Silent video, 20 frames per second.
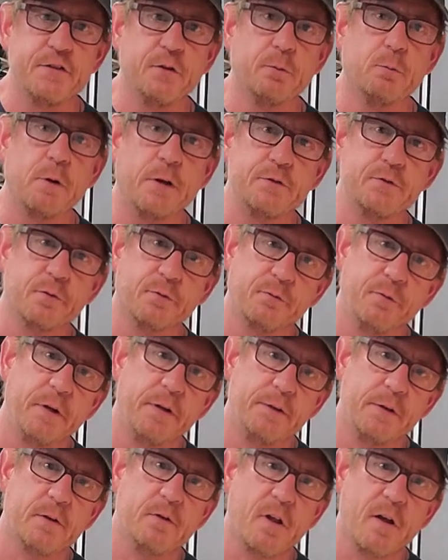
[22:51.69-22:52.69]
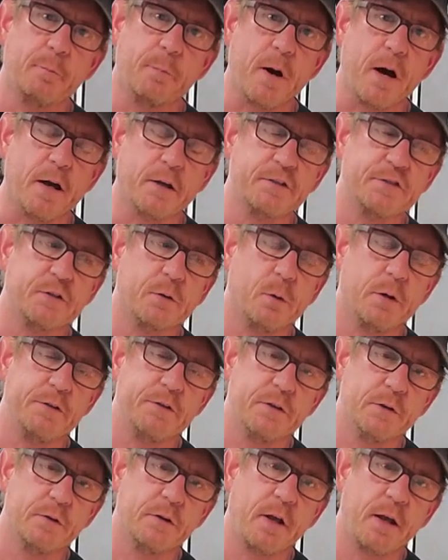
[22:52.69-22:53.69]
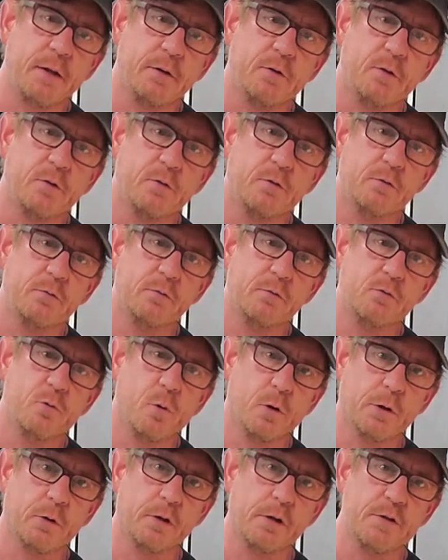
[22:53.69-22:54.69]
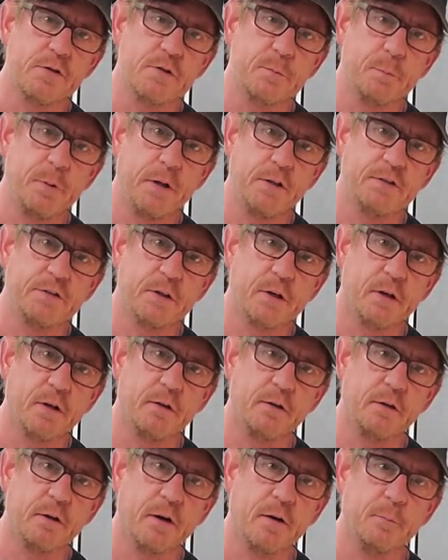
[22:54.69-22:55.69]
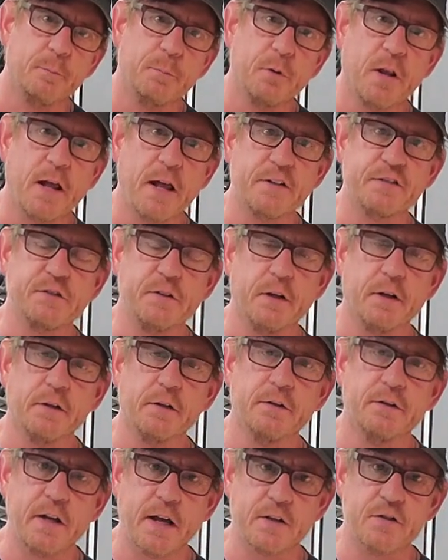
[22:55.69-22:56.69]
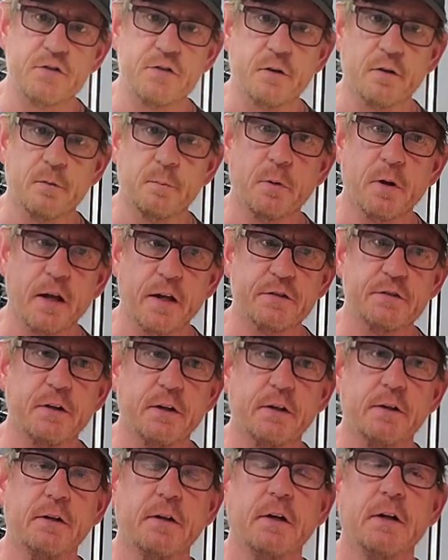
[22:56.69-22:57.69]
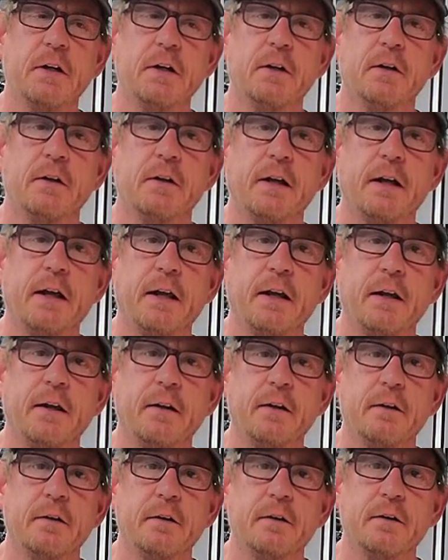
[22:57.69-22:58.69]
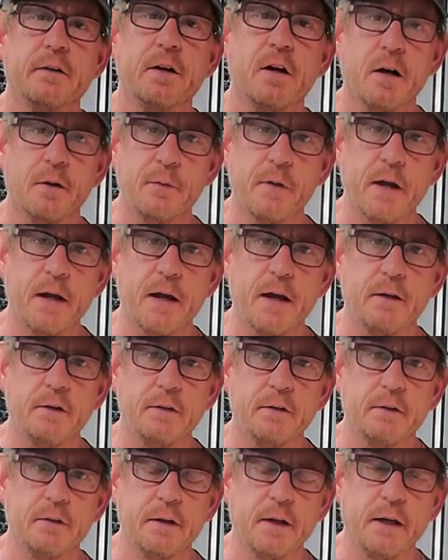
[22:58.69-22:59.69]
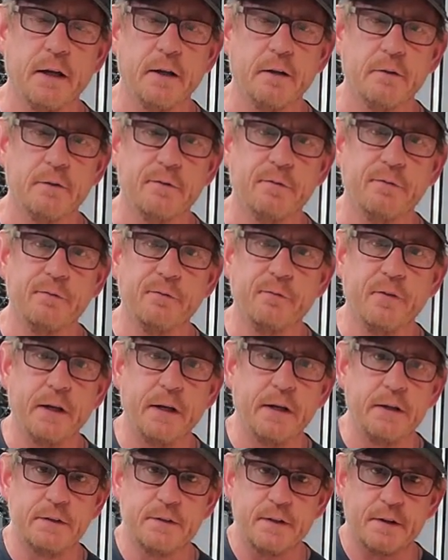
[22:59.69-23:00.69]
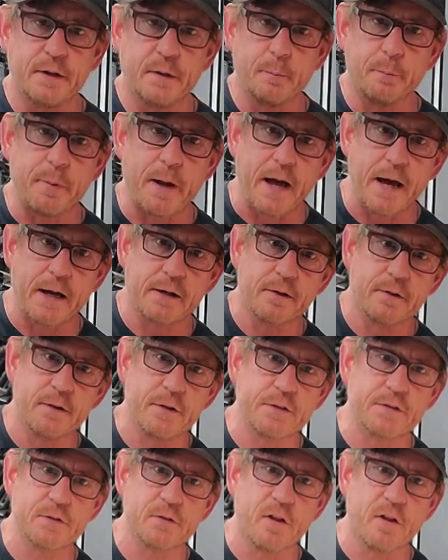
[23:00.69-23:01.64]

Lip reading: to retrofit the glove box, so I took a 1/4 inch piece of plastic, textured plastic, and cut that and fit it to the back of this